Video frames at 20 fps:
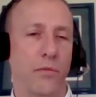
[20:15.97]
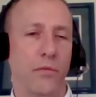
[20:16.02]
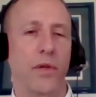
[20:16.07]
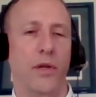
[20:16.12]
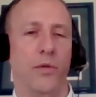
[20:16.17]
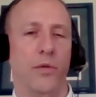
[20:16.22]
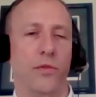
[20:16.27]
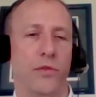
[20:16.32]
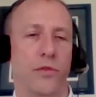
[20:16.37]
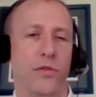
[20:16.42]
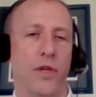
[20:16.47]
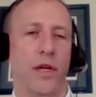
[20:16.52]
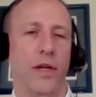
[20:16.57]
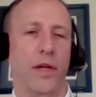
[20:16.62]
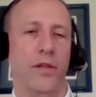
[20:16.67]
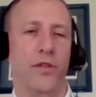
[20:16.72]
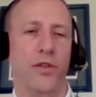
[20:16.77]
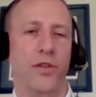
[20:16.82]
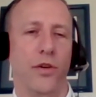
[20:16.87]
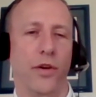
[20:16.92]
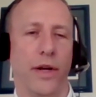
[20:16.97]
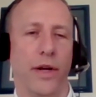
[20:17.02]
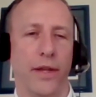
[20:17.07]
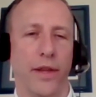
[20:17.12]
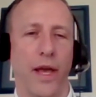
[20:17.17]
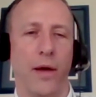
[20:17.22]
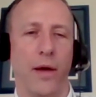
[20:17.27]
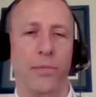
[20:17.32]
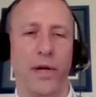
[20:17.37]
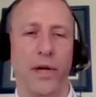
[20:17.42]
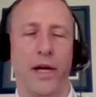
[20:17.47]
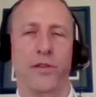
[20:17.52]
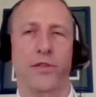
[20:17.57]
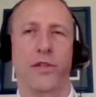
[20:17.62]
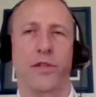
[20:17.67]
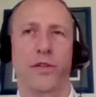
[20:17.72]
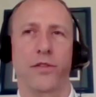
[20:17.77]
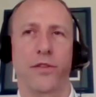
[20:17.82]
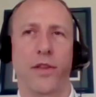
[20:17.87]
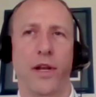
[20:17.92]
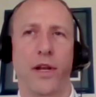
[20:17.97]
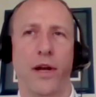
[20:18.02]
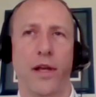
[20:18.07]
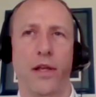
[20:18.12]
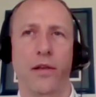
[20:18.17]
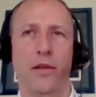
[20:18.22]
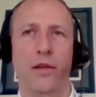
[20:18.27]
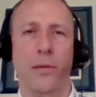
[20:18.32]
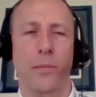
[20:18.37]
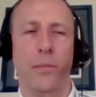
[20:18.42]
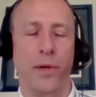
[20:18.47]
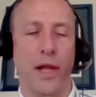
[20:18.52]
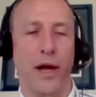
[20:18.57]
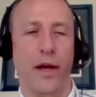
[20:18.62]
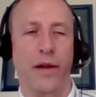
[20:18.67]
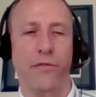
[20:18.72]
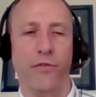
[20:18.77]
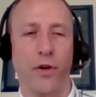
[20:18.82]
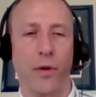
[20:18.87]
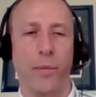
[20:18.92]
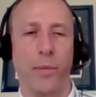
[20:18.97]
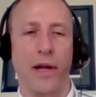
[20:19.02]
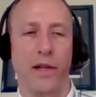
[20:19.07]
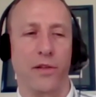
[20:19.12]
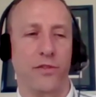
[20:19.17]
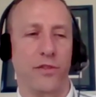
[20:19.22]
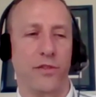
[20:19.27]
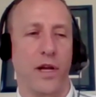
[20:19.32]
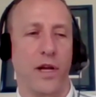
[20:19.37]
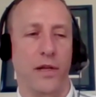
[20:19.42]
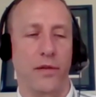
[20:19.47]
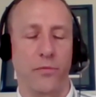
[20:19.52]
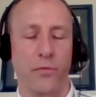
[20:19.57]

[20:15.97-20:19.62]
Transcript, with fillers: It was uh, during that process that I applied for a pilot slot.